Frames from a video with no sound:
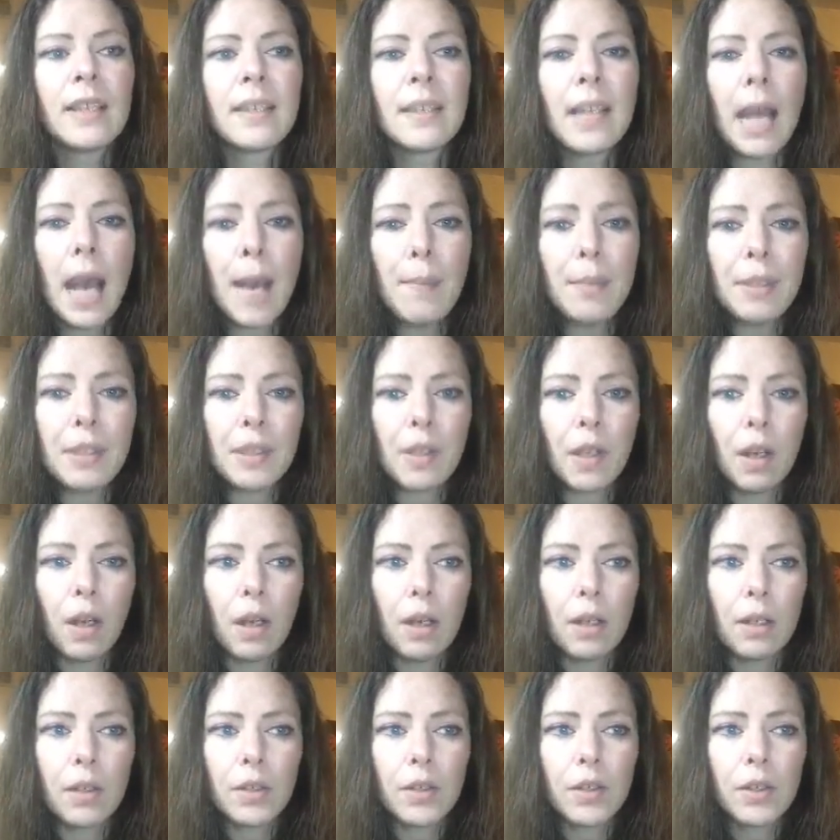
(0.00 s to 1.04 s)

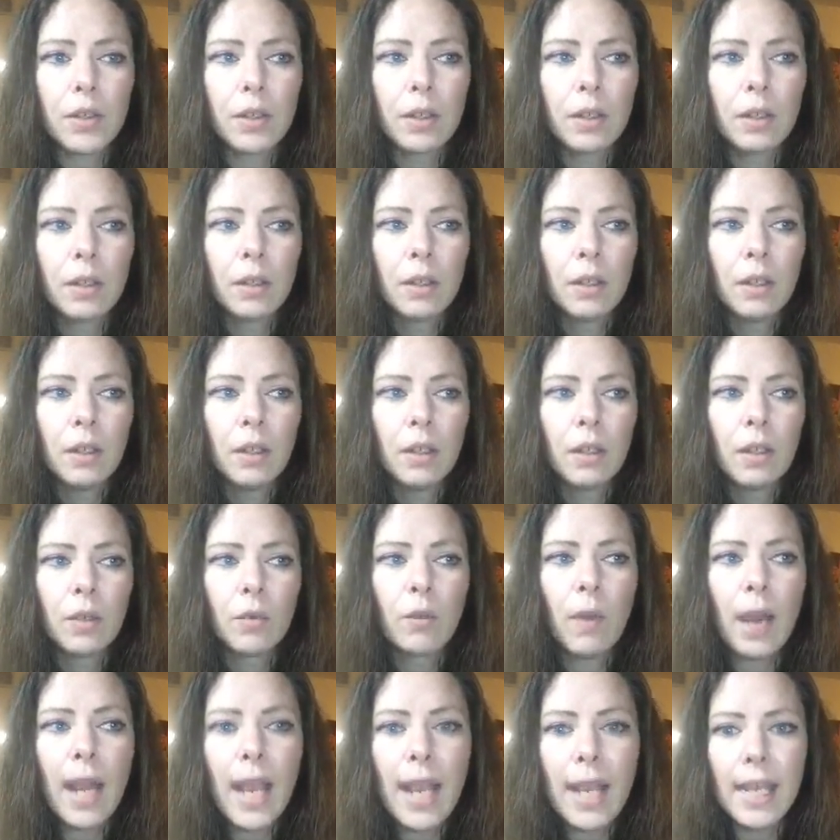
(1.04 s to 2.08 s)
sabotage,
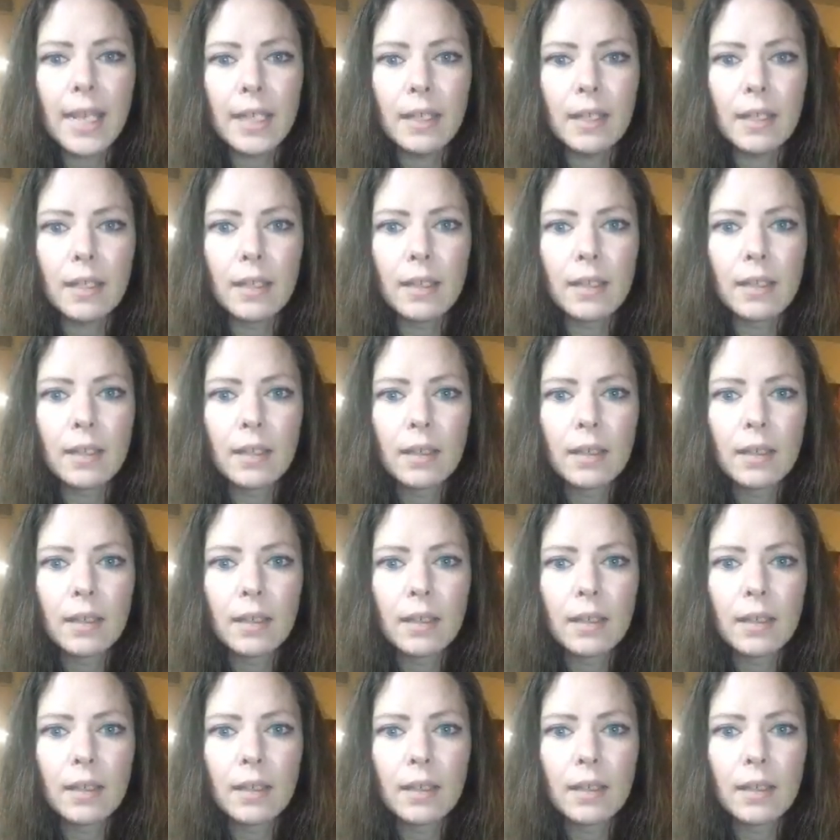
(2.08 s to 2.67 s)
raids,